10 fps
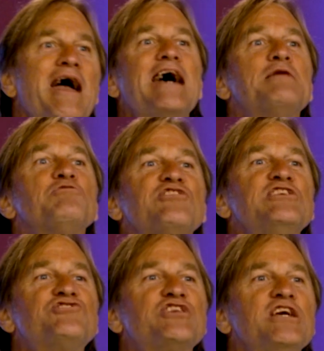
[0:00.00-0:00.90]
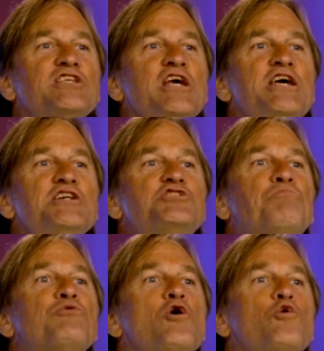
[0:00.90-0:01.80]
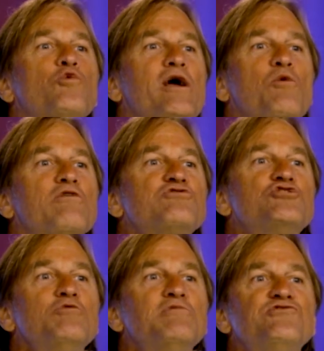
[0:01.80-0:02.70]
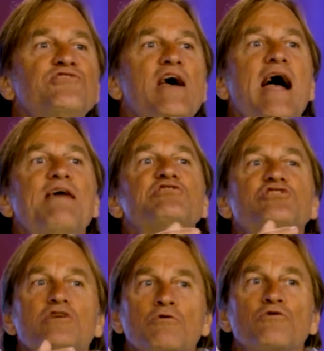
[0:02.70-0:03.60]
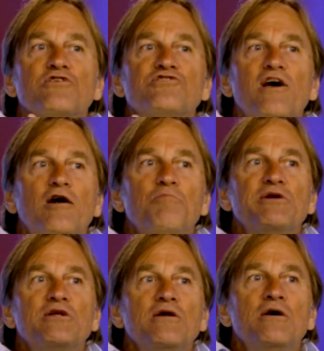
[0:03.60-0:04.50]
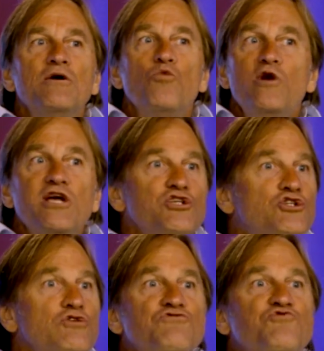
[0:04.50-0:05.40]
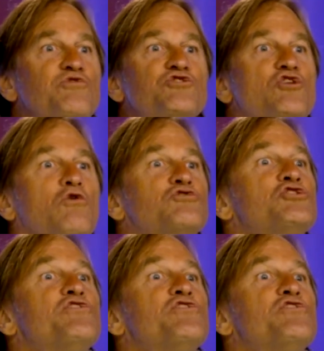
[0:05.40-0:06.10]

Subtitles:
Animals' instinct is to procreate, whereas humans have a similar desire, but we can choose to indulge